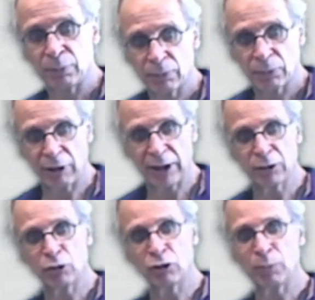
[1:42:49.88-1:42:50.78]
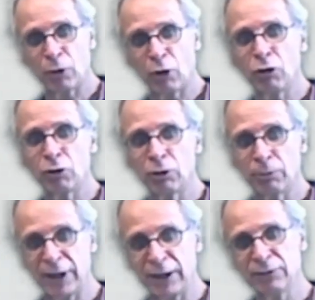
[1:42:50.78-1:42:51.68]
related to the Bloch
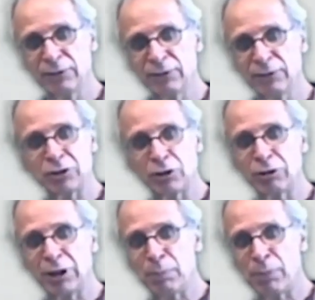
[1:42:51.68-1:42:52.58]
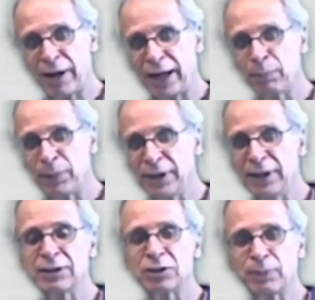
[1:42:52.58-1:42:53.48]
waves. So it's not really Bragg
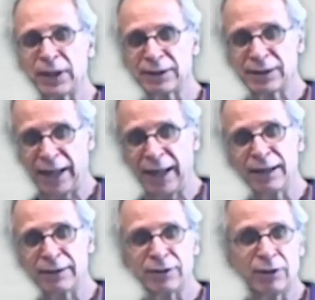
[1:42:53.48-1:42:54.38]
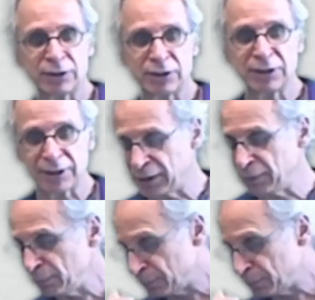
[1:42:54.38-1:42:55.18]
peaks, but the angles are the same,